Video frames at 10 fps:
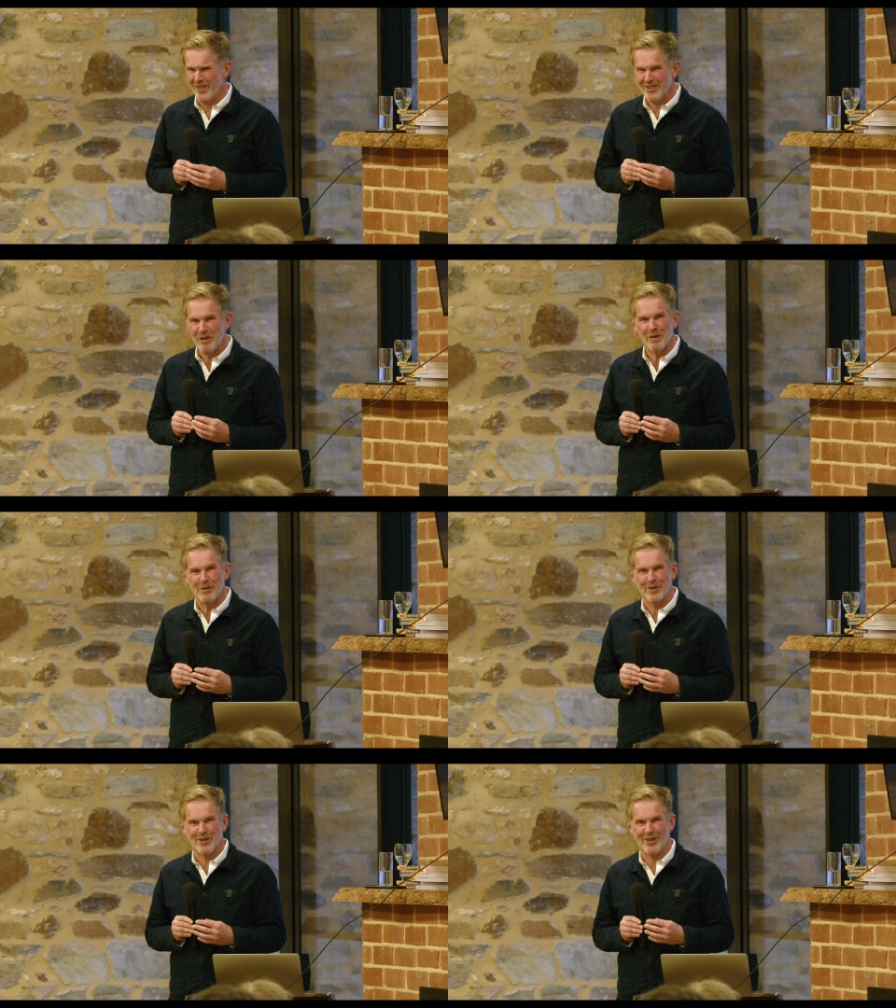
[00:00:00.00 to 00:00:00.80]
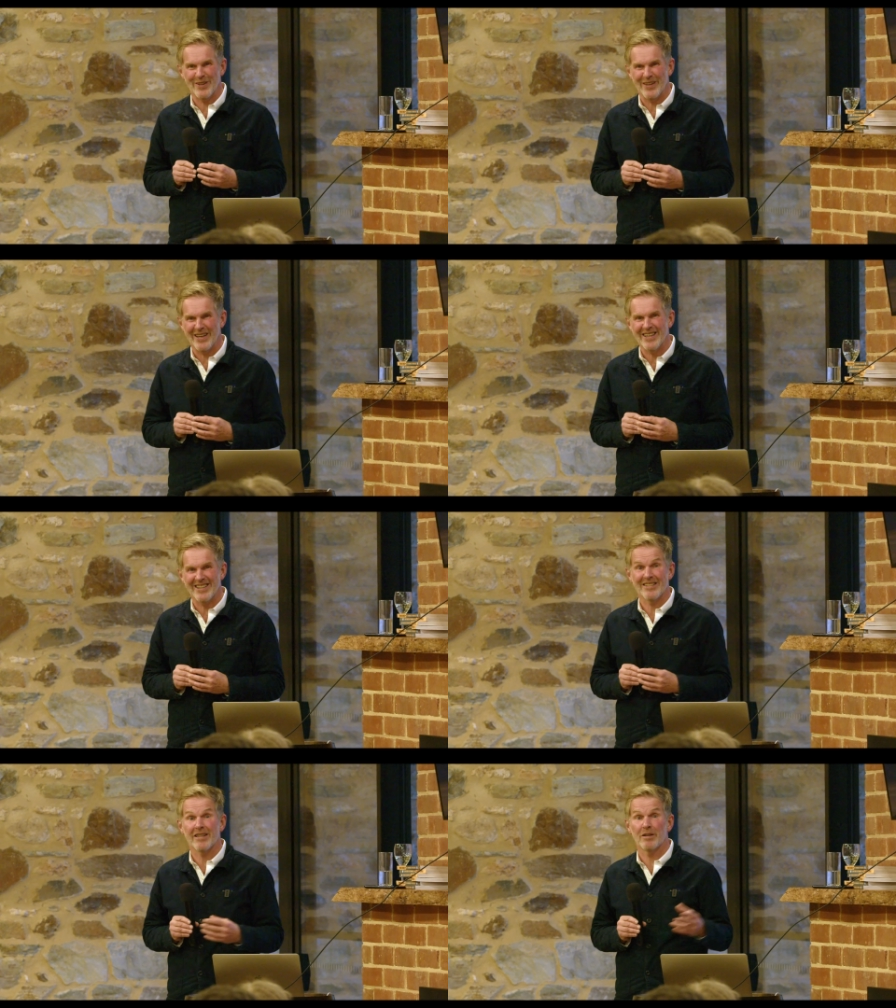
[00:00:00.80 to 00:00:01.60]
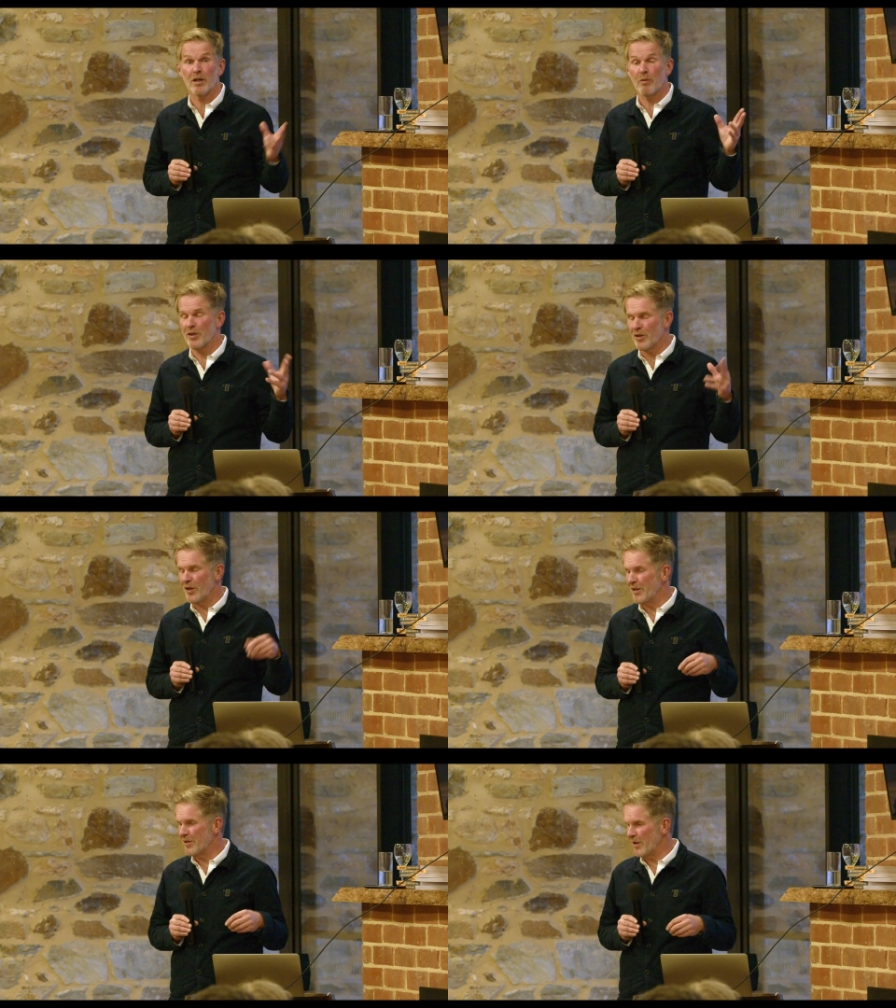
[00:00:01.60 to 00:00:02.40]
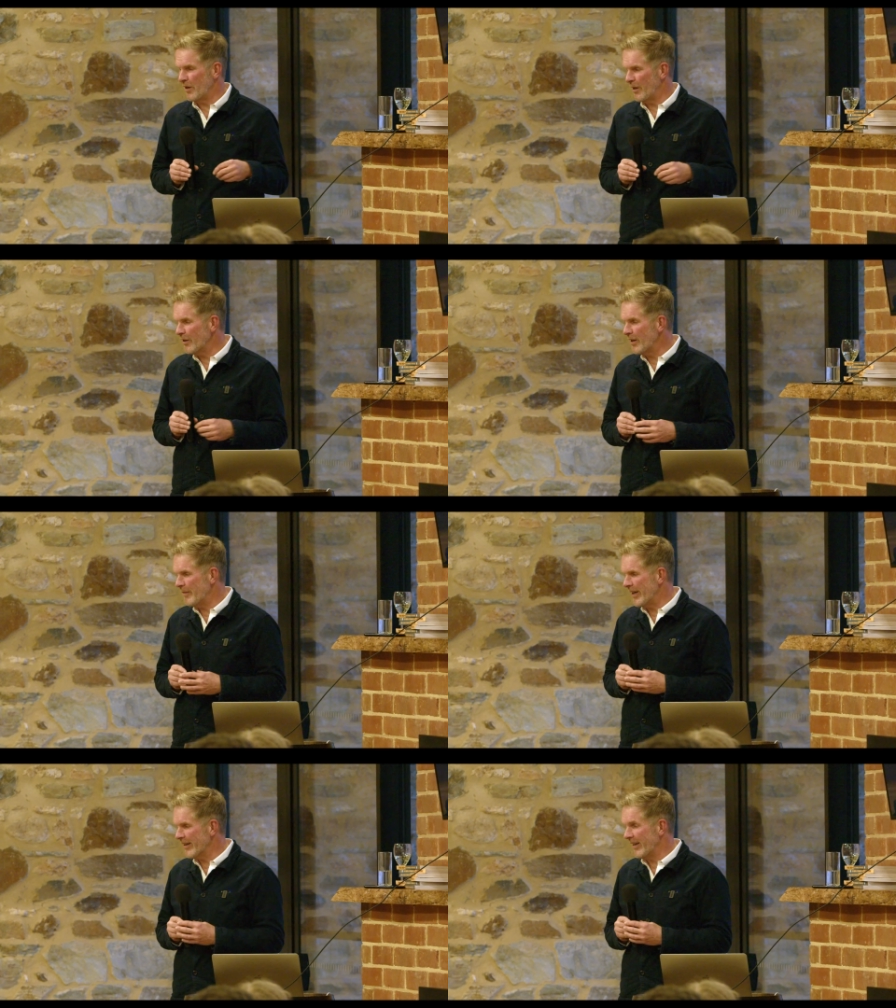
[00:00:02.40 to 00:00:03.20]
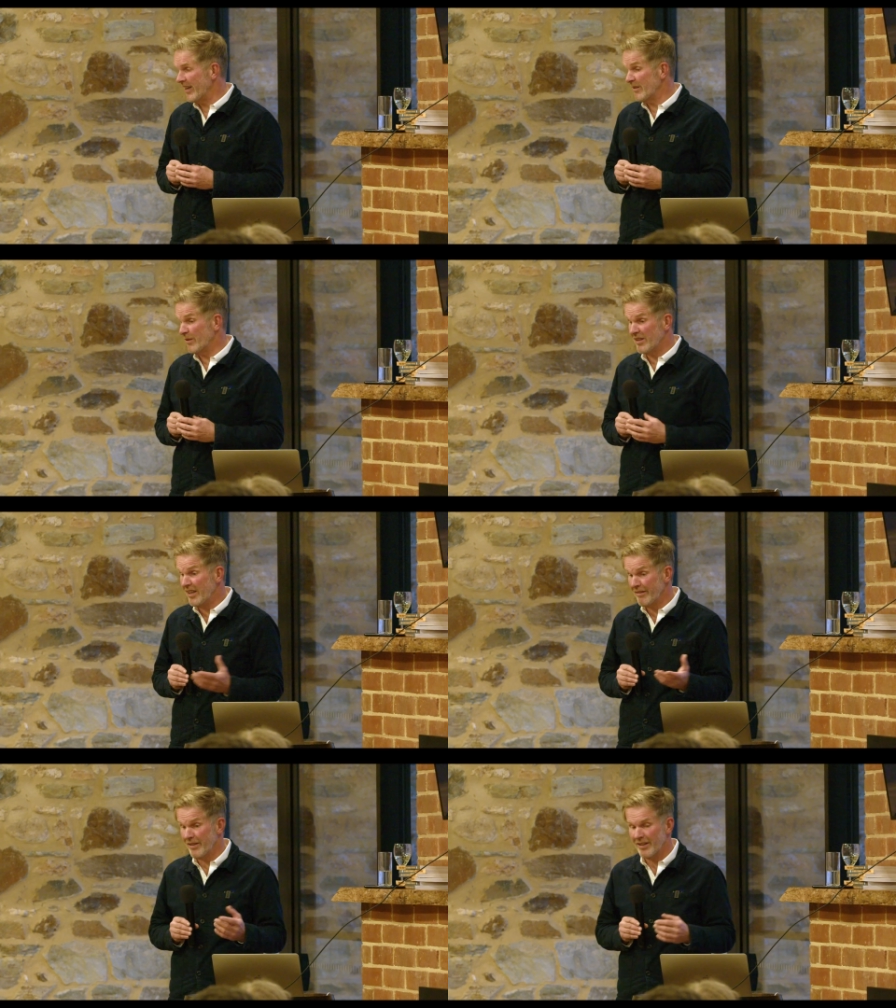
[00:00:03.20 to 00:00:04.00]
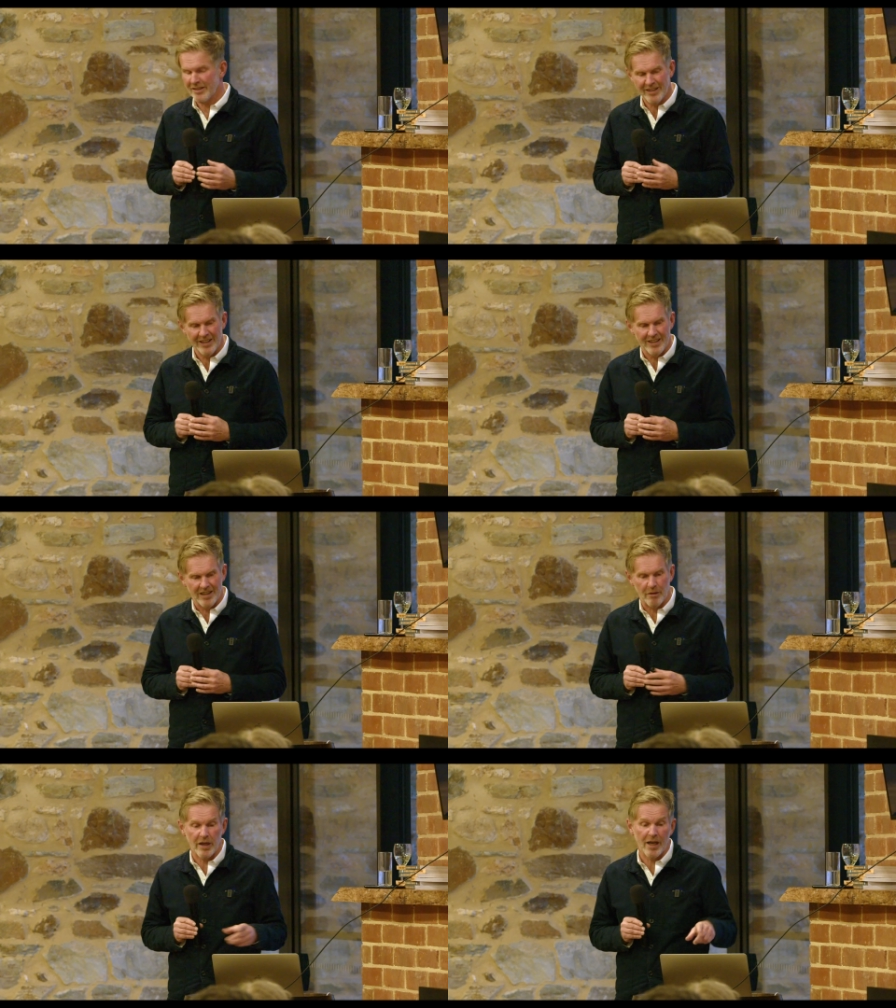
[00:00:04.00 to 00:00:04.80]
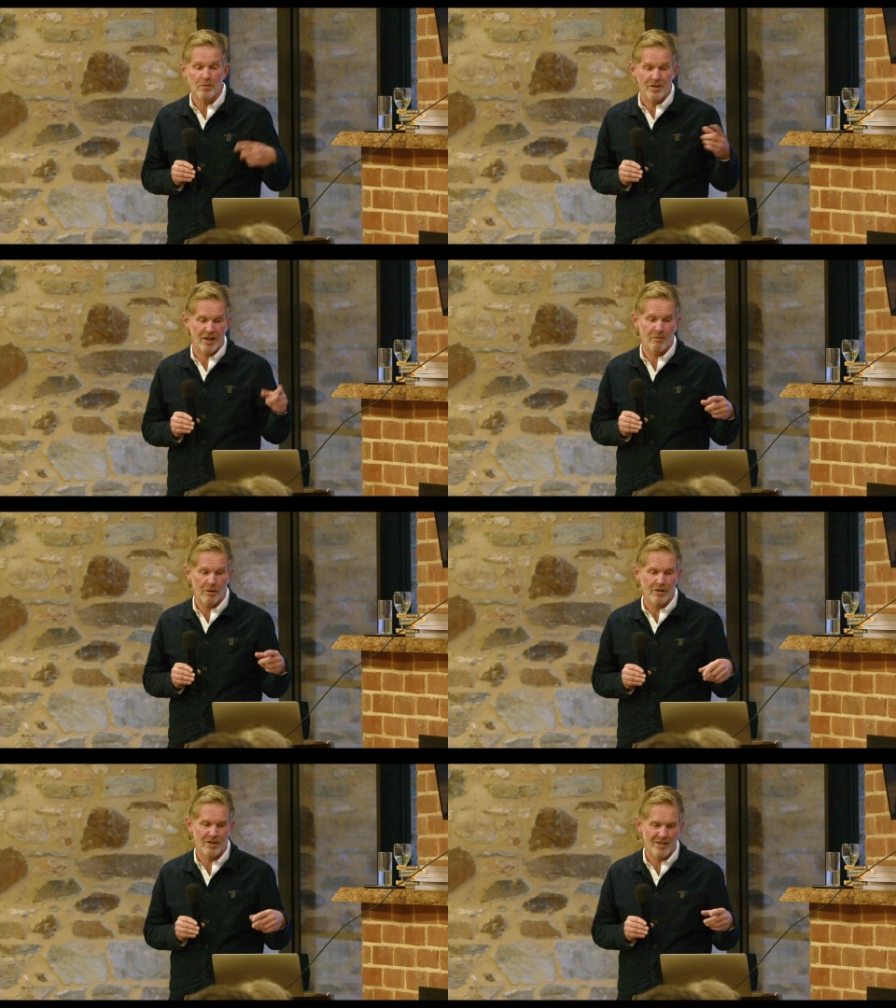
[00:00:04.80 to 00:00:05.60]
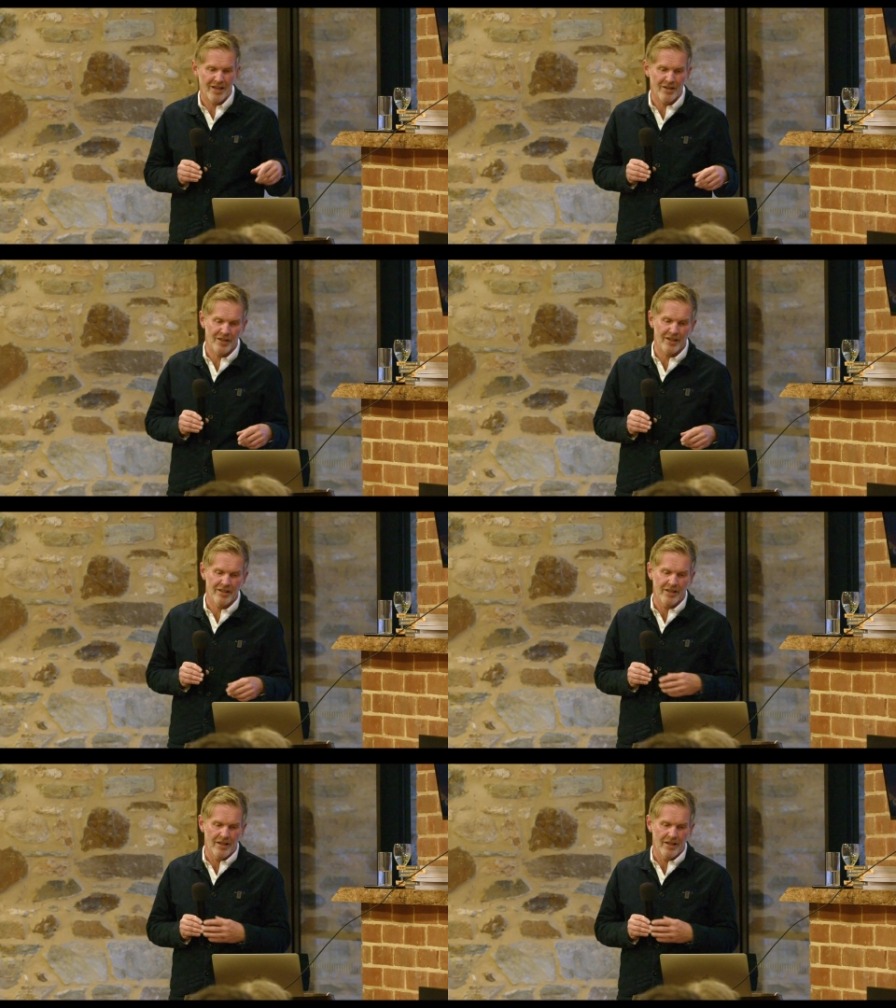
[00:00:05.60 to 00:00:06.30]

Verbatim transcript: Nobody wants to go there. And they said, I want to call it a totally locally market. And I went, yeah, fine. And we helped her and we worked it on it.